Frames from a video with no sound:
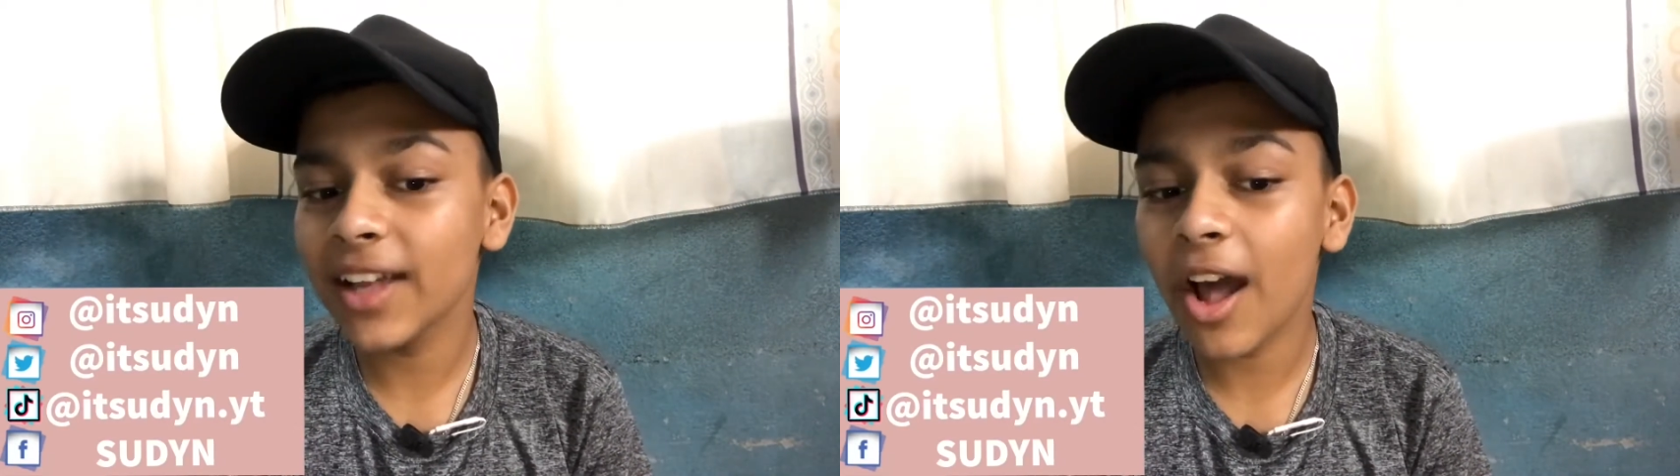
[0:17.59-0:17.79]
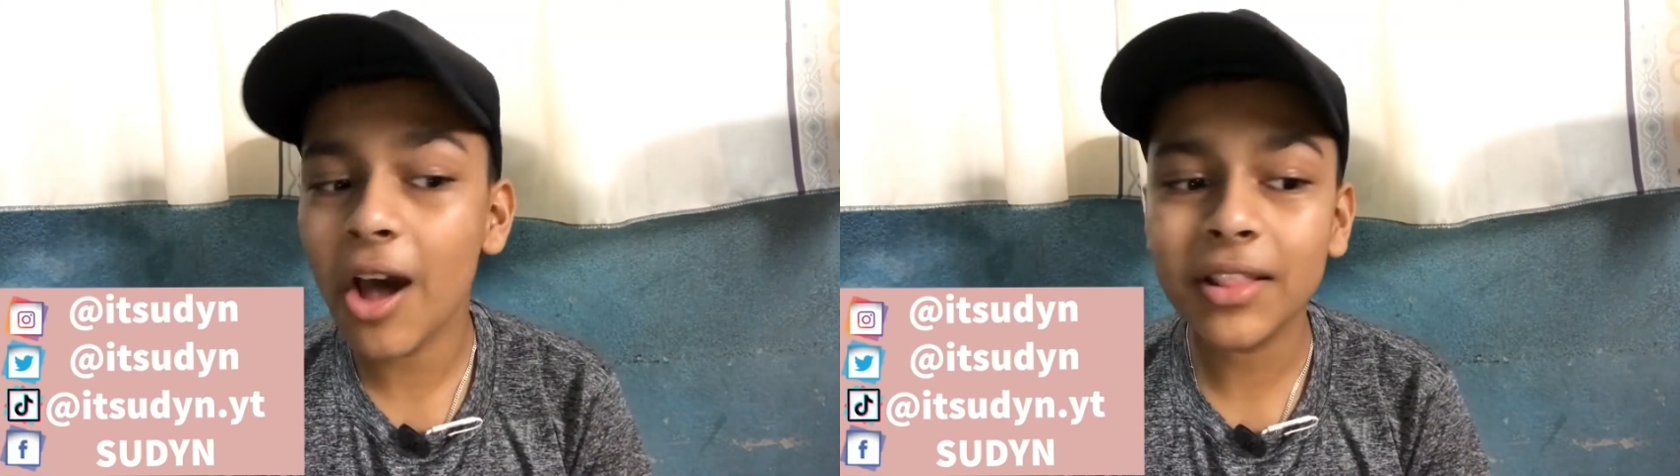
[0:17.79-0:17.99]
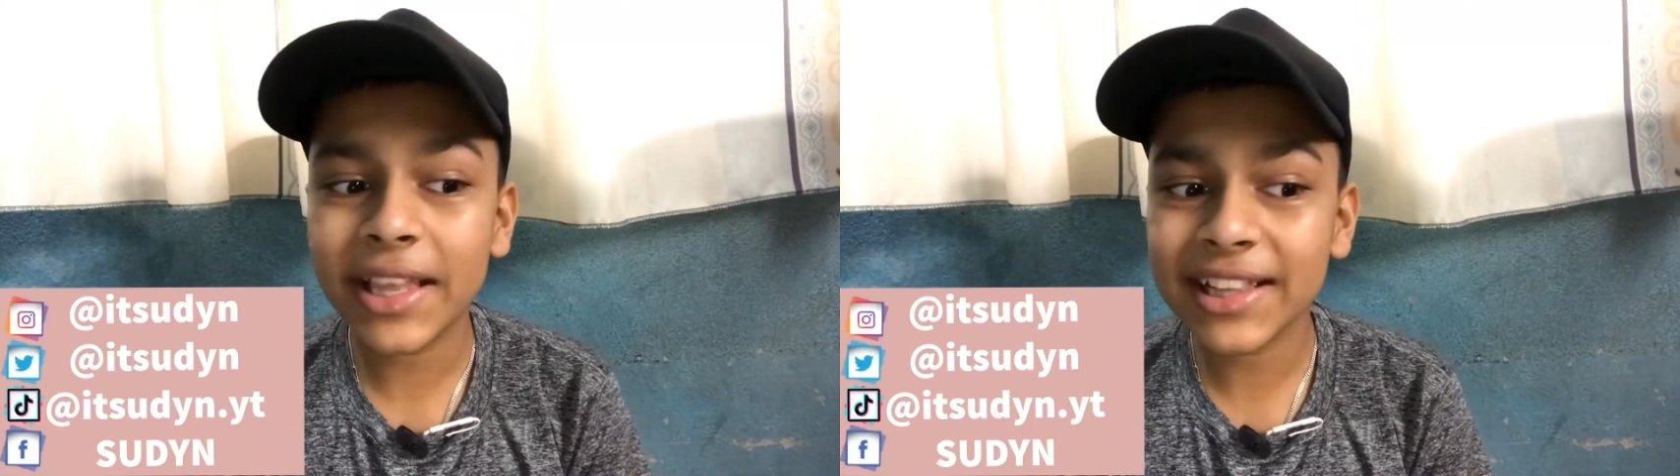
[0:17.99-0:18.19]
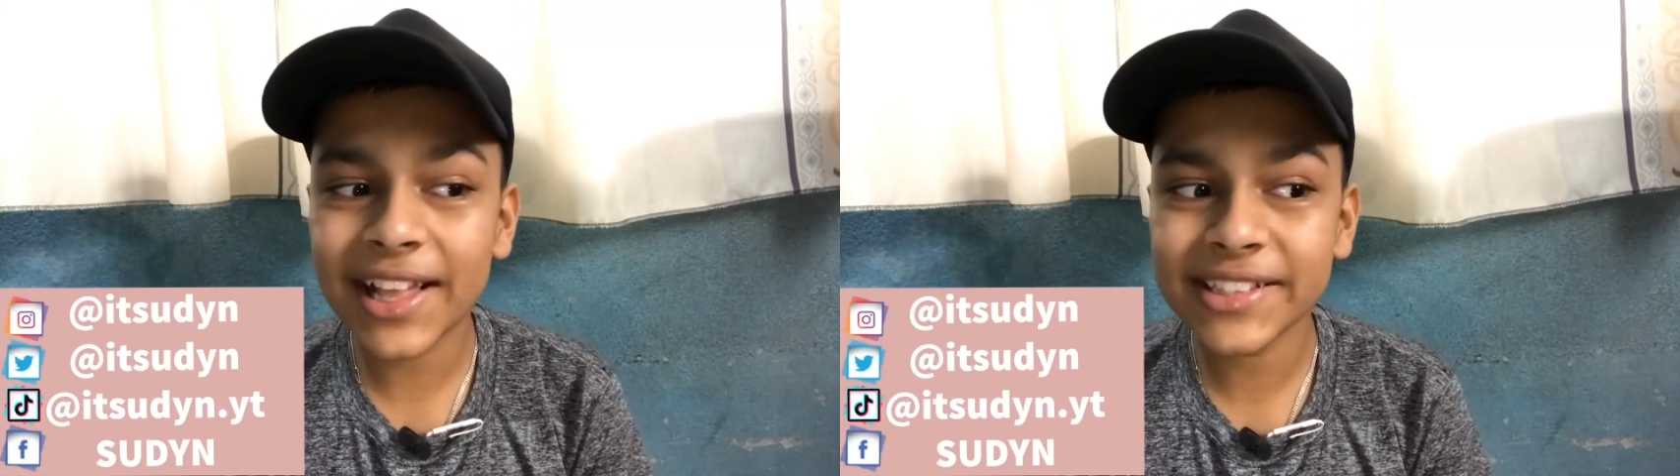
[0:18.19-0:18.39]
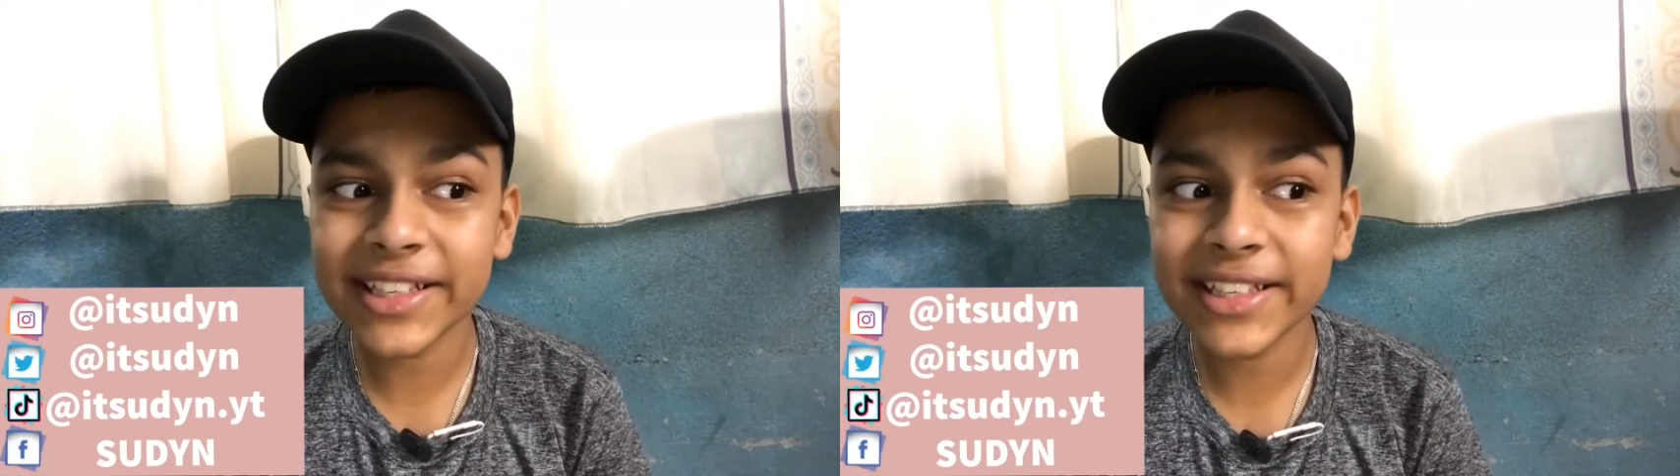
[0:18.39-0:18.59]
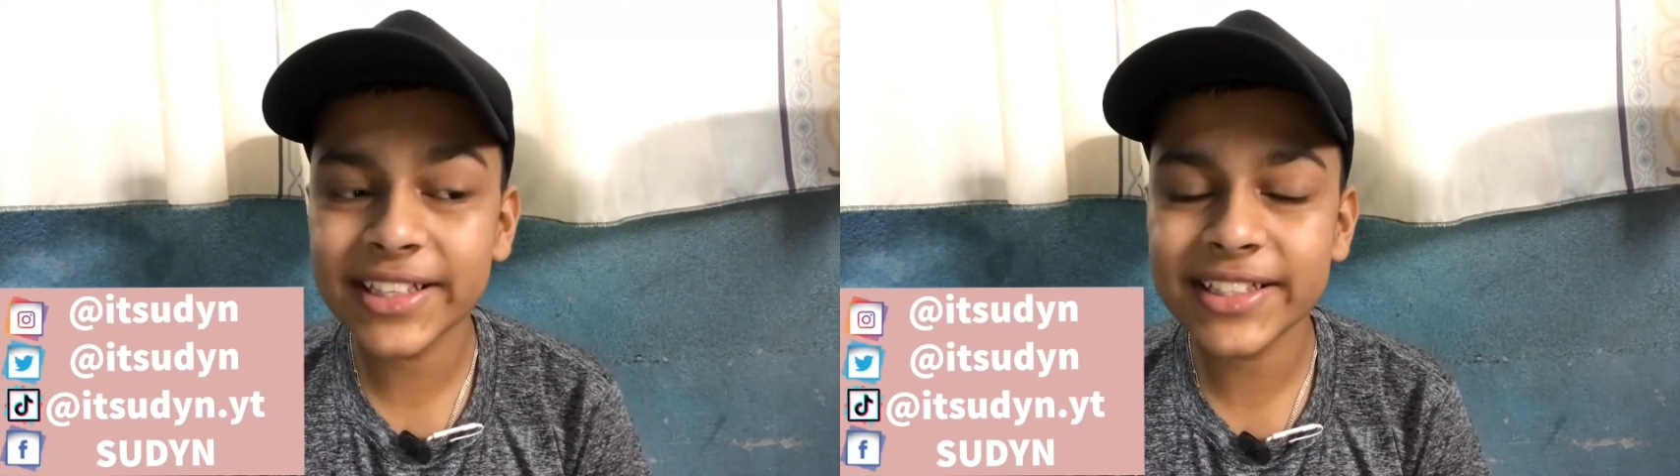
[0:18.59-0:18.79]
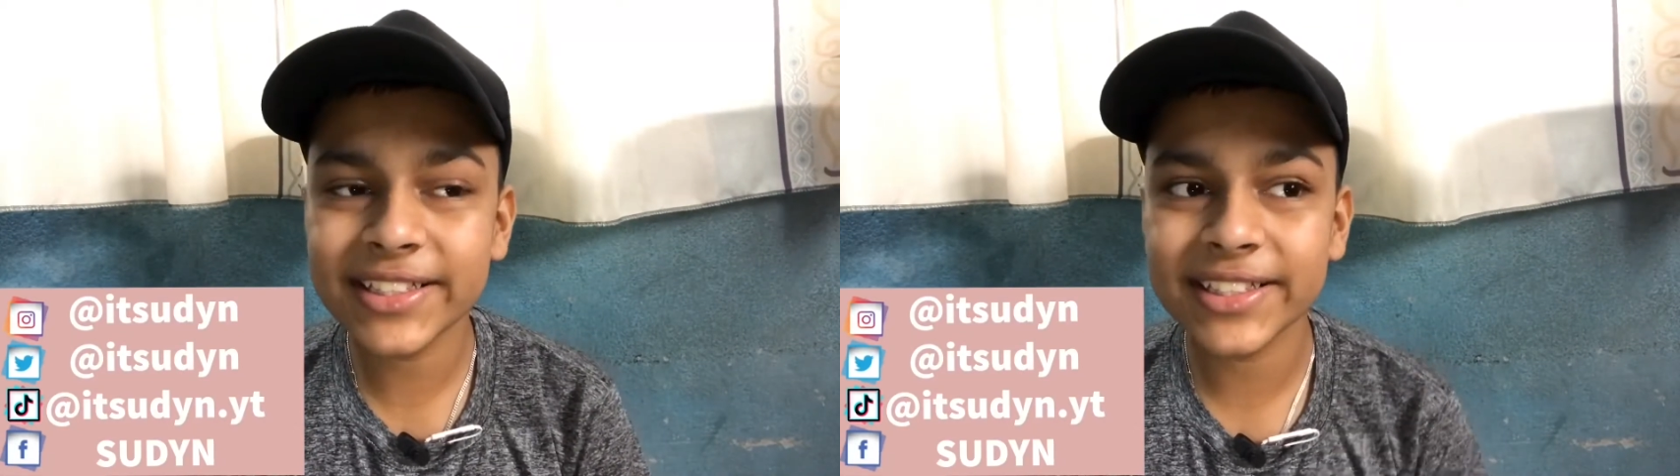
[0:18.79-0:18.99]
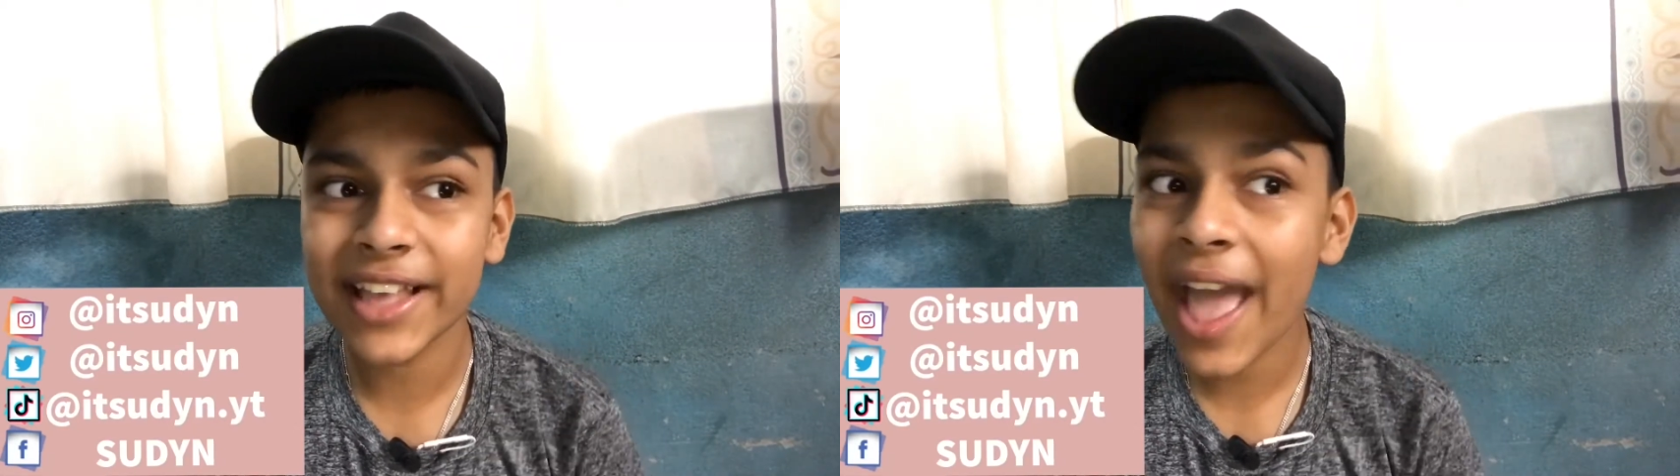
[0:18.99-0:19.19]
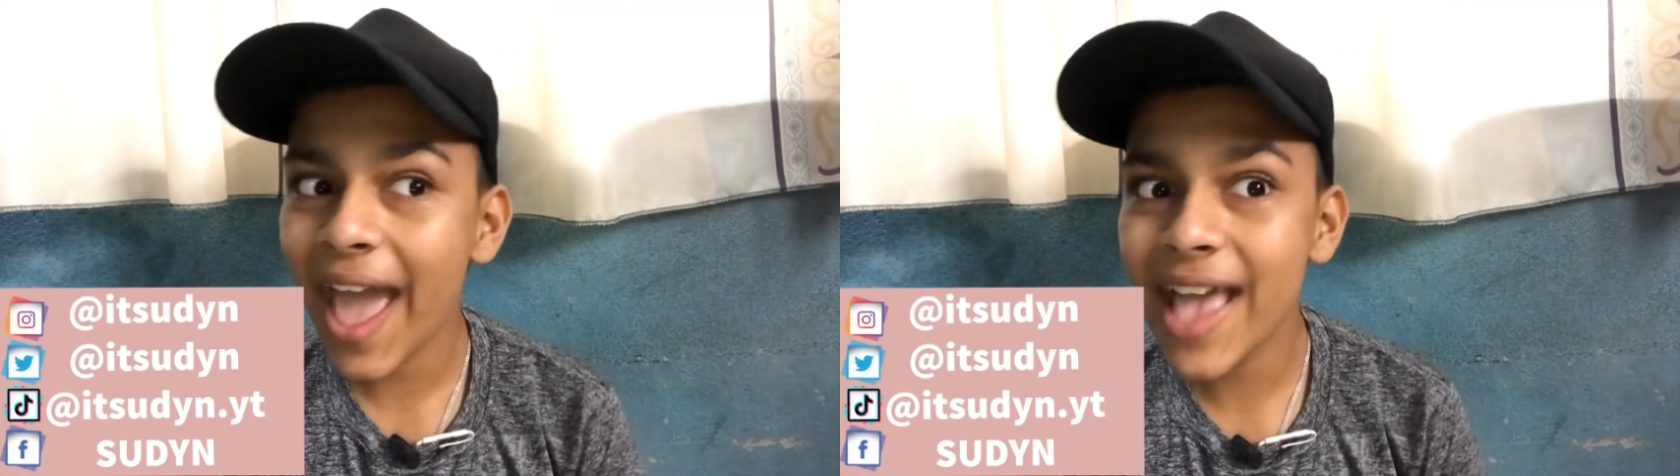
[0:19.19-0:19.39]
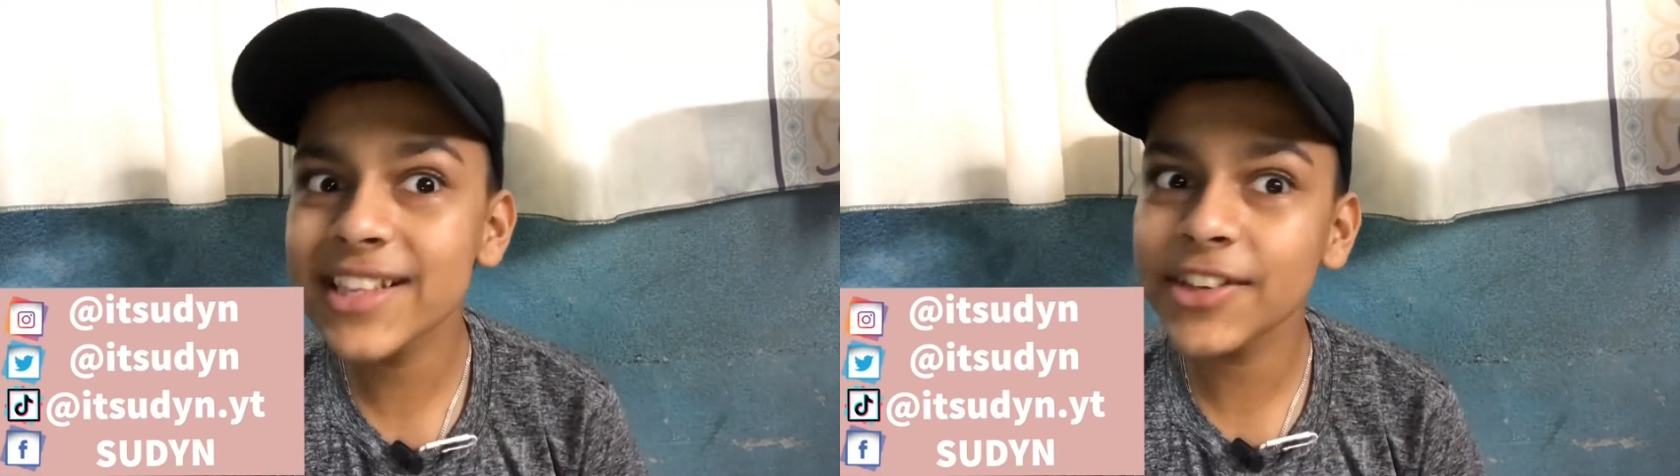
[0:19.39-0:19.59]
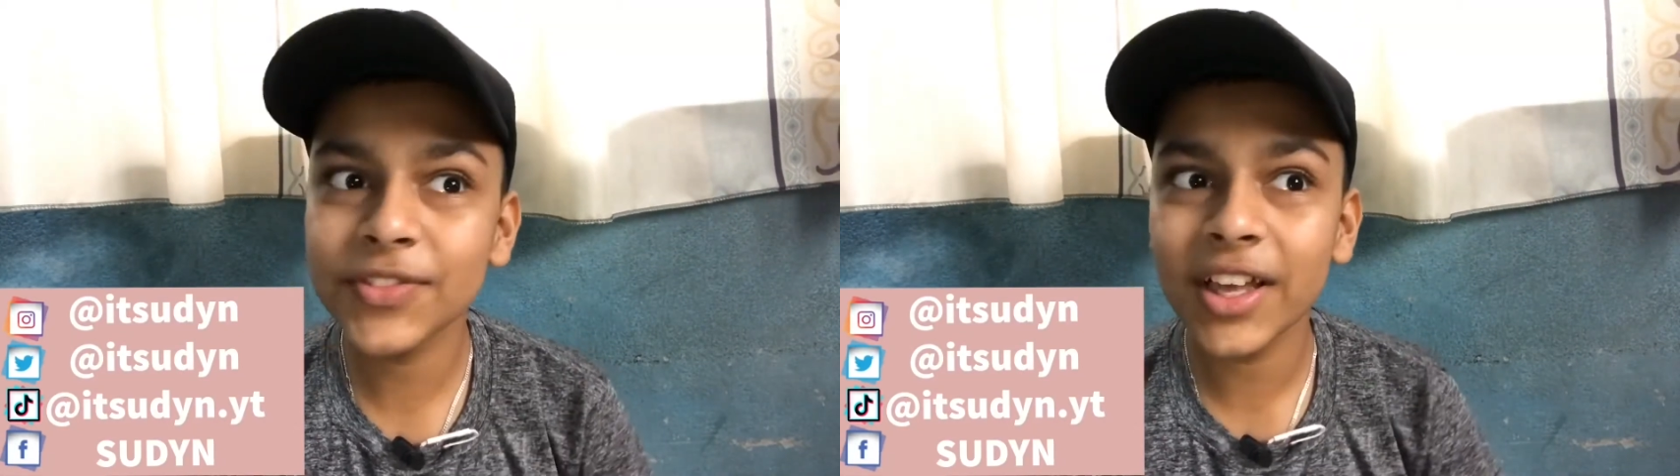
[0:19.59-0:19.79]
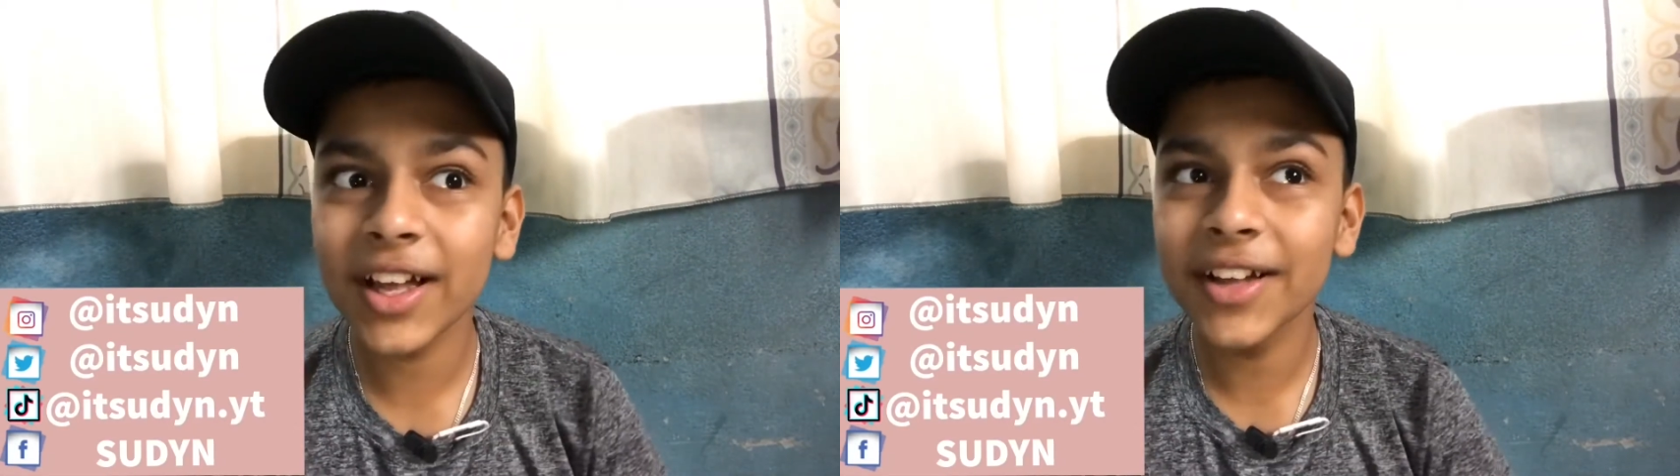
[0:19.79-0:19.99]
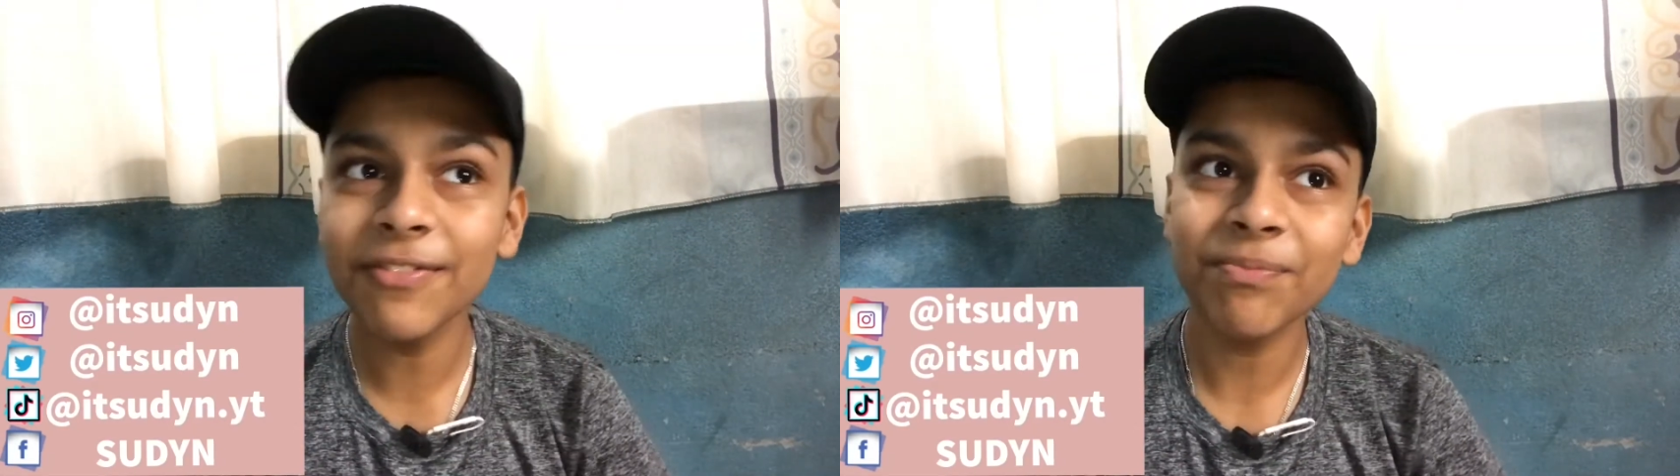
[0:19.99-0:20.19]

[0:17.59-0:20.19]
online classes as of the